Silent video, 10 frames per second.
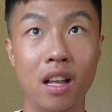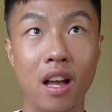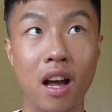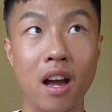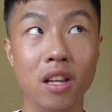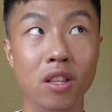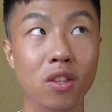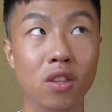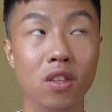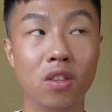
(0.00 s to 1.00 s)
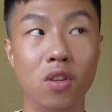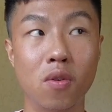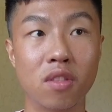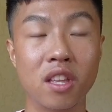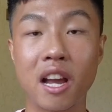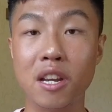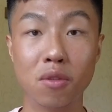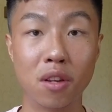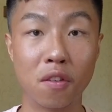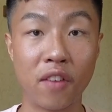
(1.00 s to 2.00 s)
I don't think I know
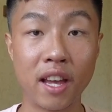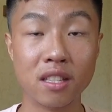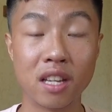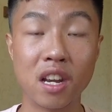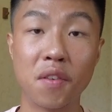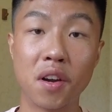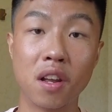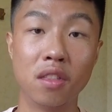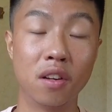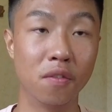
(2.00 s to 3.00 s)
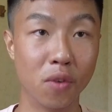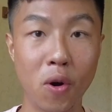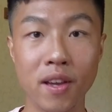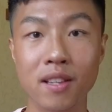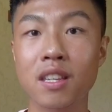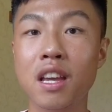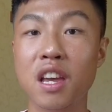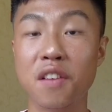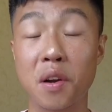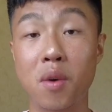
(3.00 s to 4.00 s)
their face. I never heard their voice.
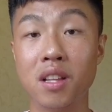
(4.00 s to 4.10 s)
If I run